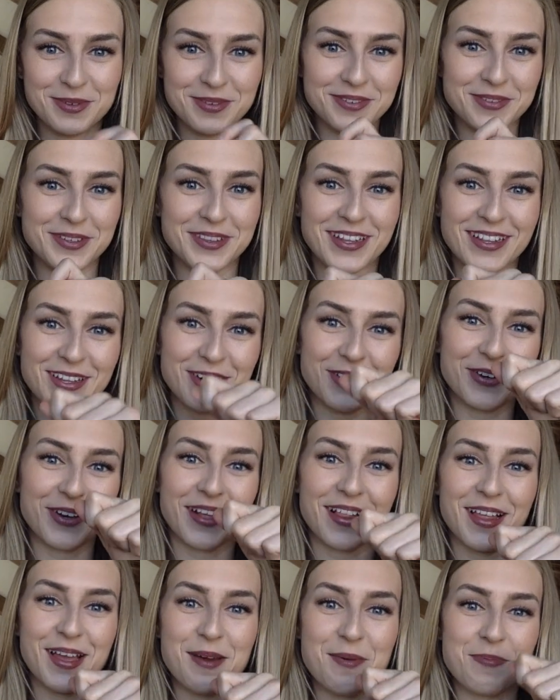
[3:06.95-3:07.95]
With the little
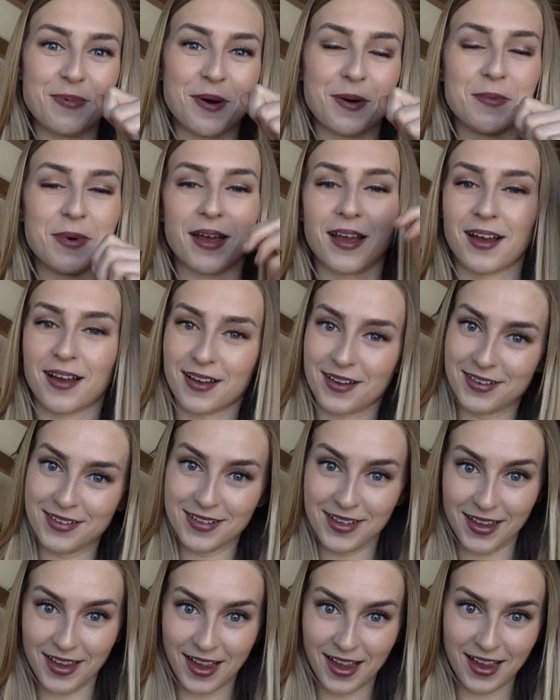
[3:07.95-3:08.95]
clip. Oh my god,
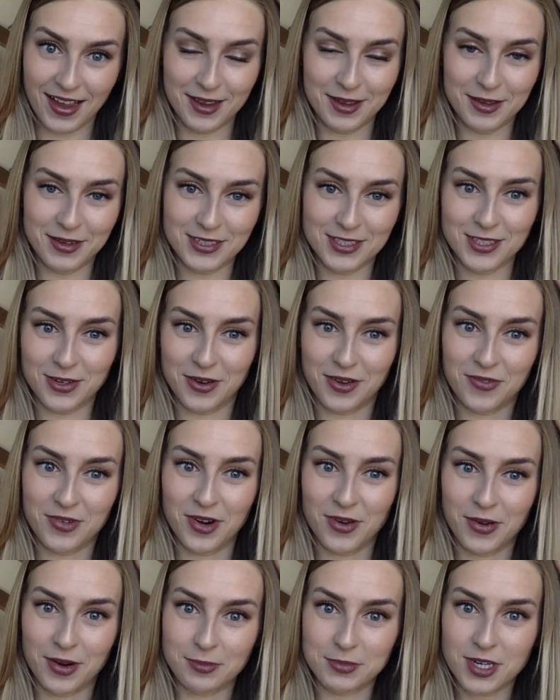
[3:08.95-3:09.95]
like I don't even know
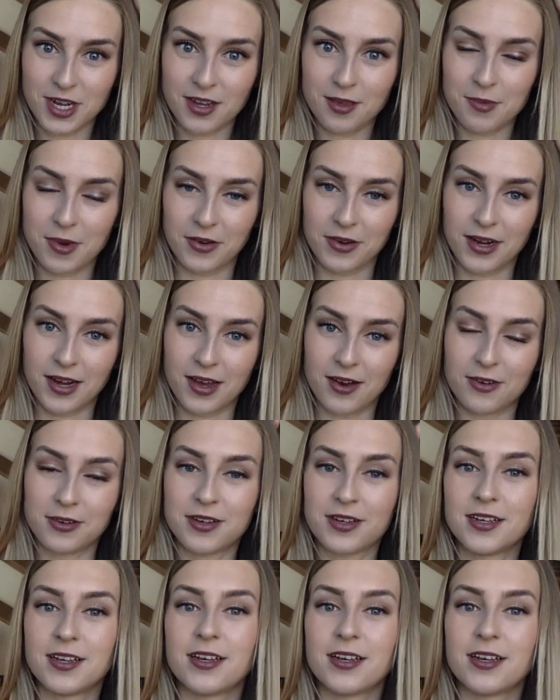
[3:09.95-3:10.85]
what I'm talking about right now.